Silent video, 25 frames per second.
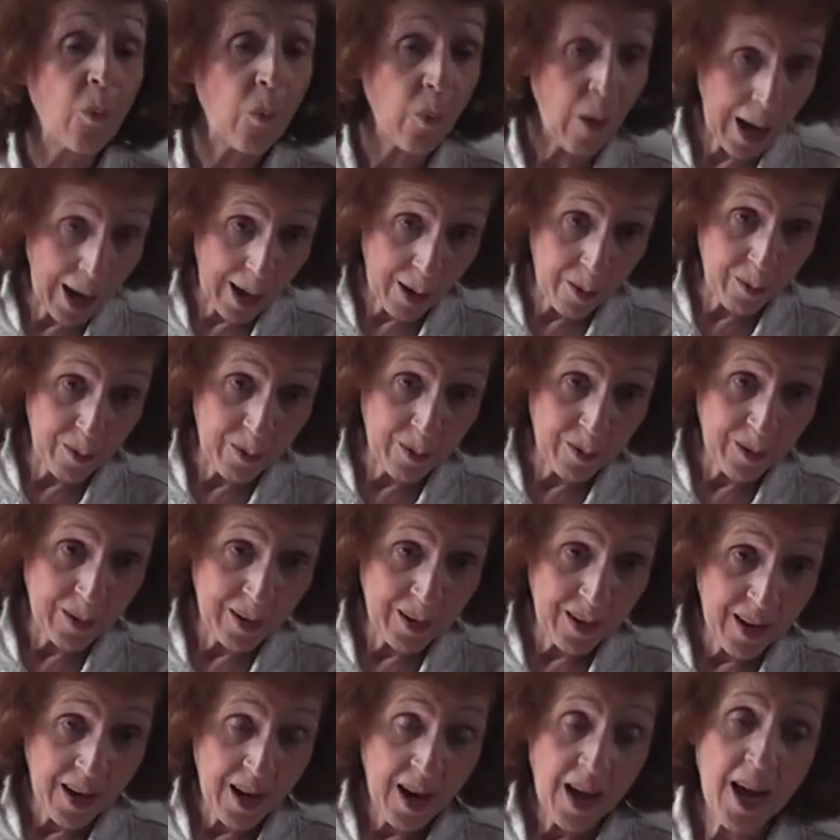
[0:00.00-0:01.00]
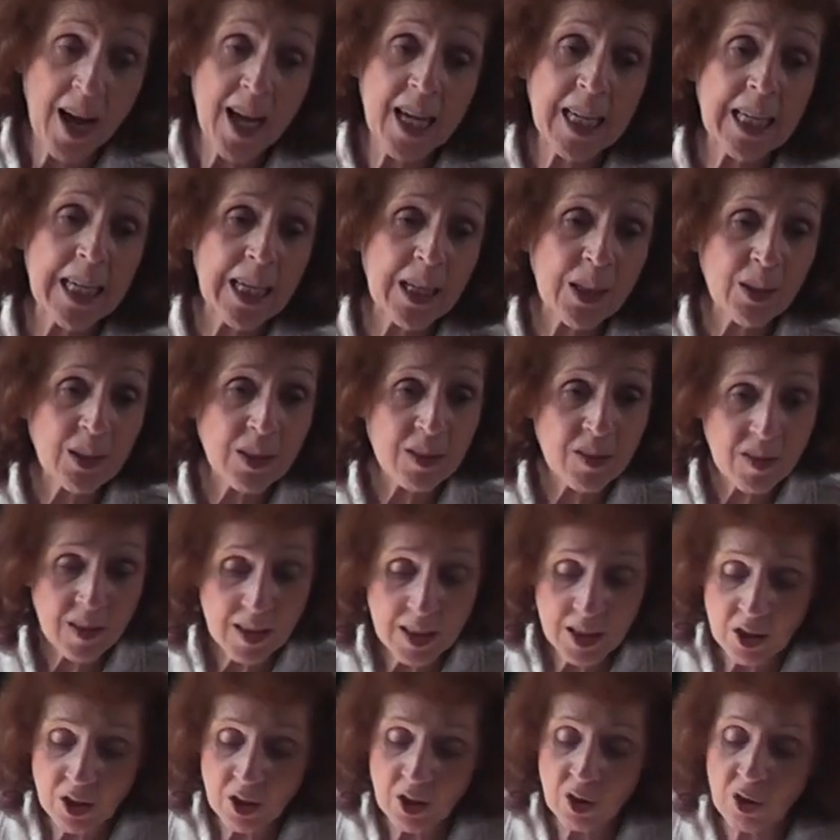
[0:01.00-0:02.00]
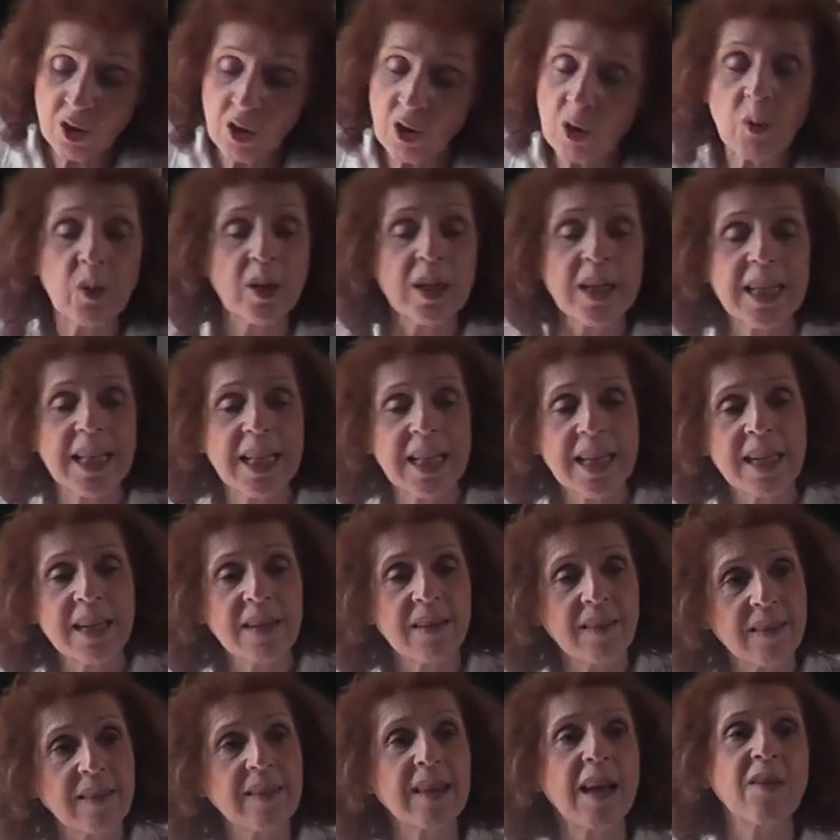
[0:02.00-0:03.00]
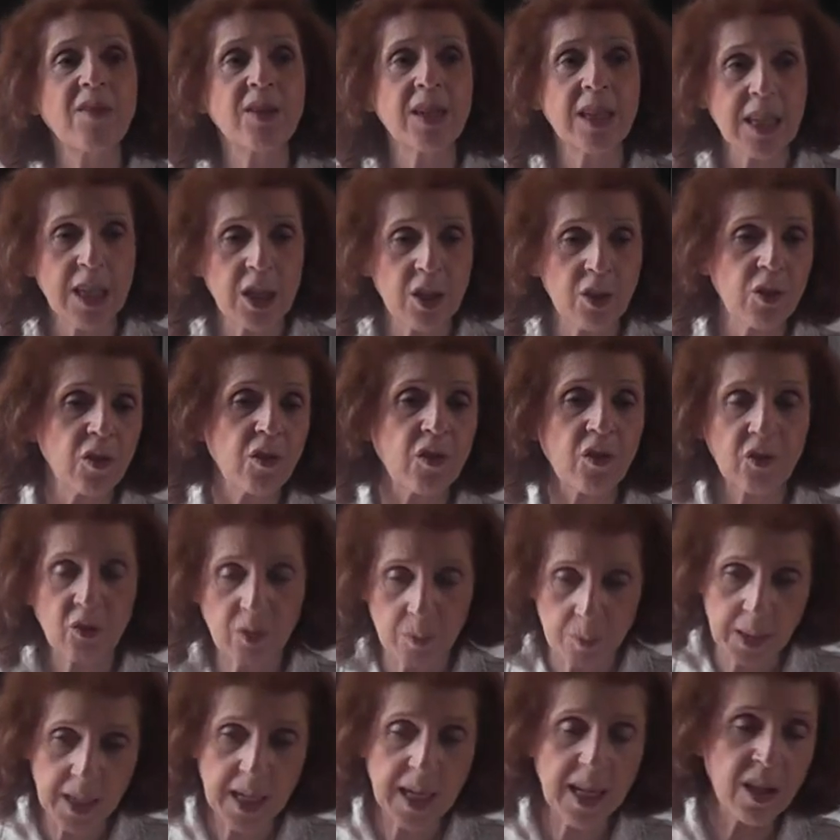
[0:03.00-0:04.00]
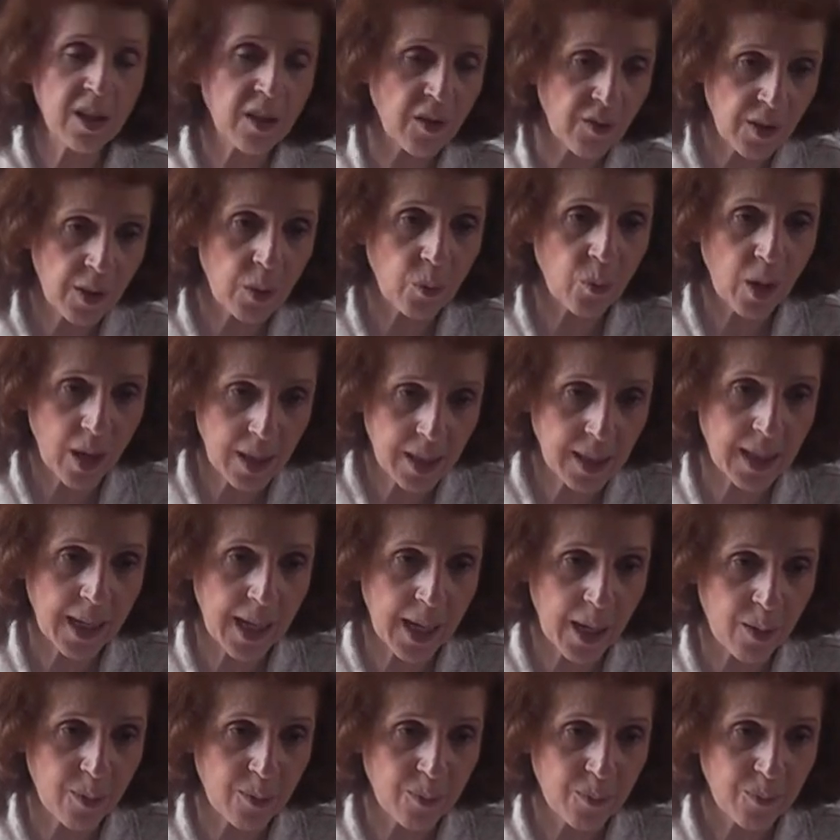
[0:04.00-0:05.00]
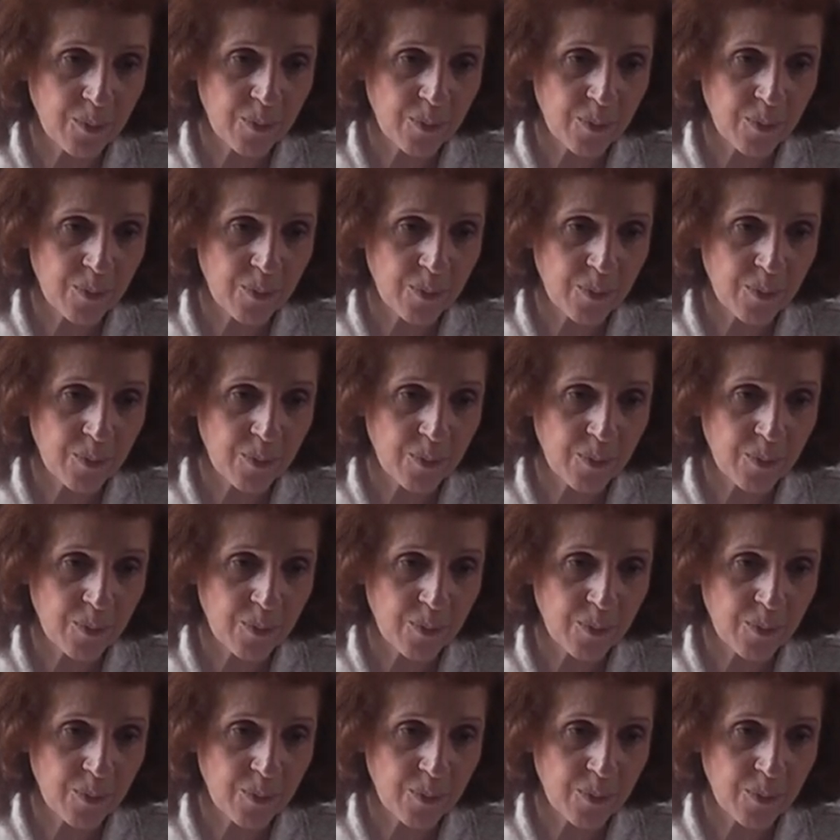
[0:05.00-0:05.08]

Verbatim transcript: Wow. I guarantee you, you are at least seven years from the end of it right now